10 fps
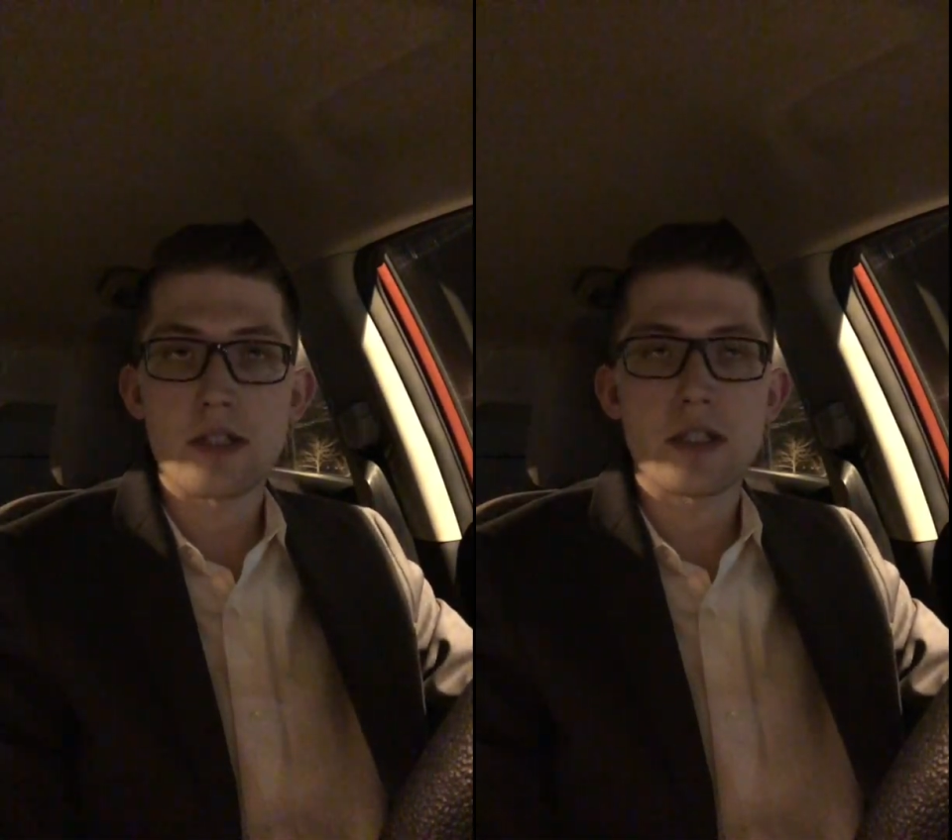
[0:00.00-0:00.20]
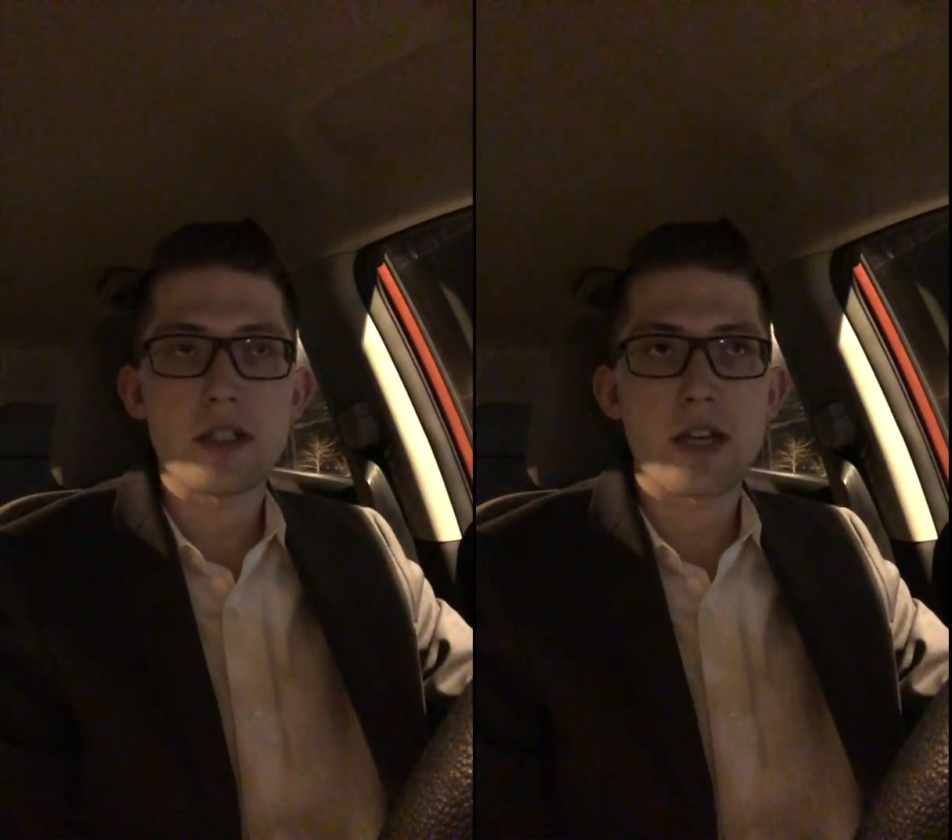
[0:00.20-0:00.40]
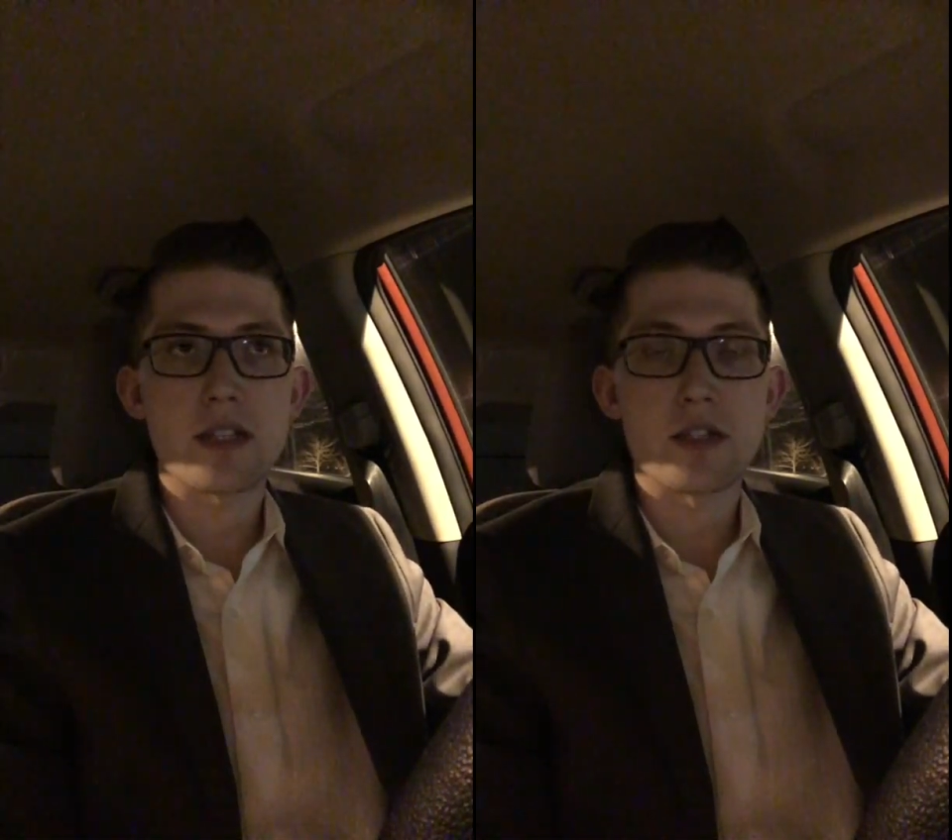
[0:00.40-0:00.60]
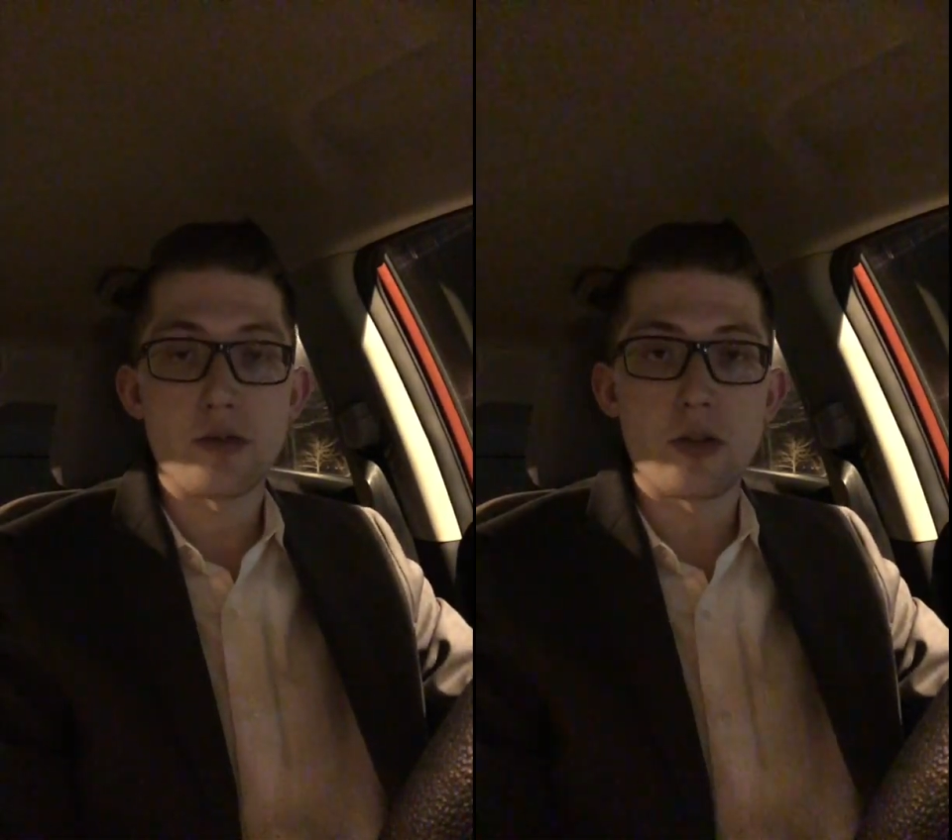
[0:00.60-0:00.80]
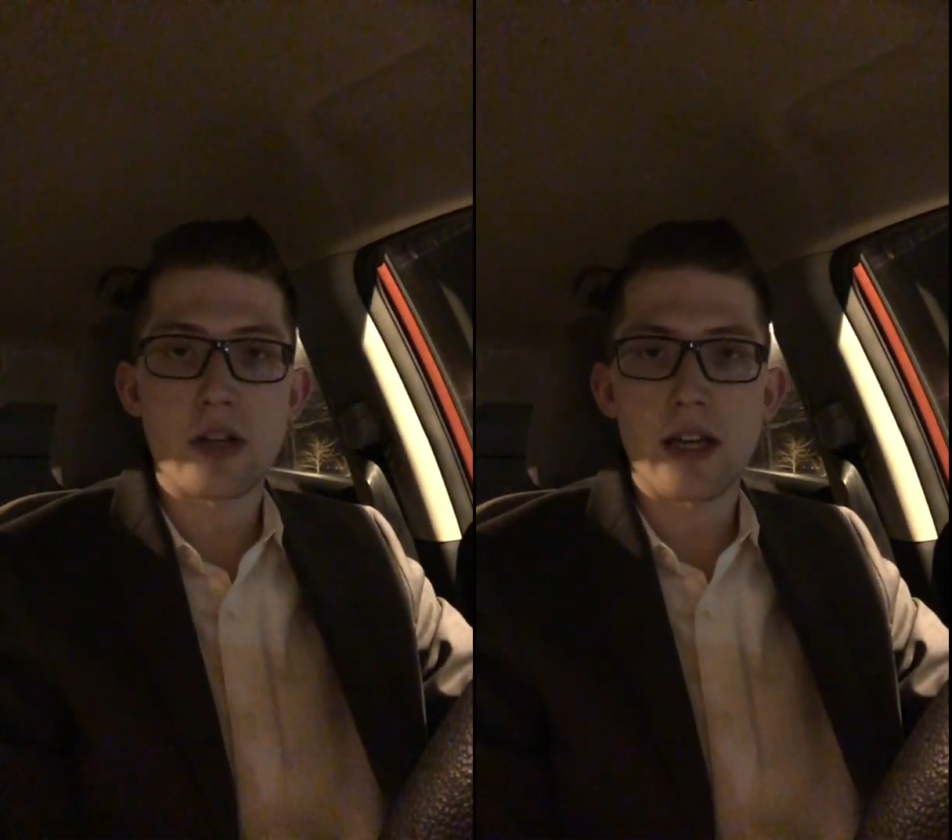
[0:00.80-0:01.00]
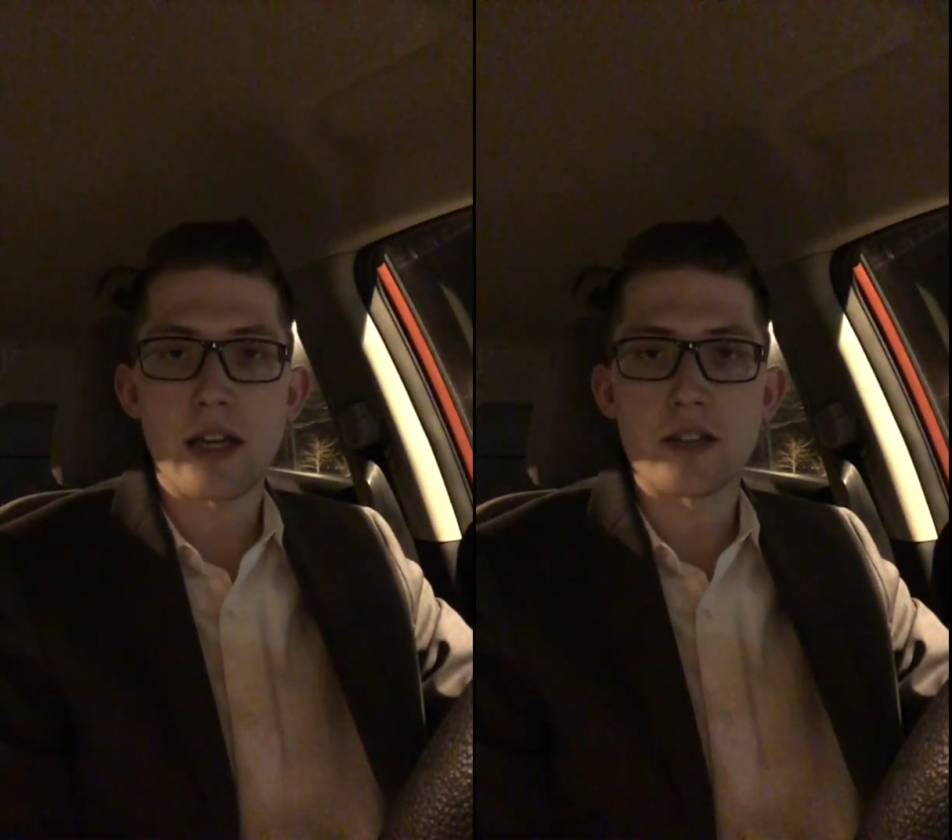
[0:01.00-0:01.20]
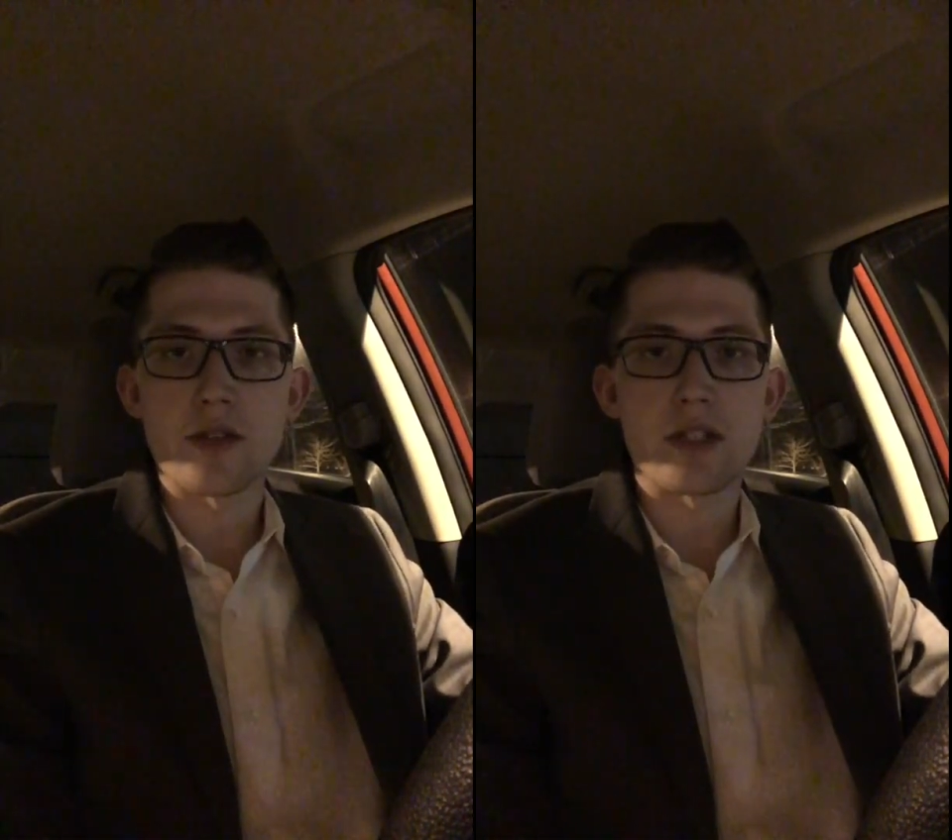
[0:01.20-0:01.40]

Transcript: suggest you looking into,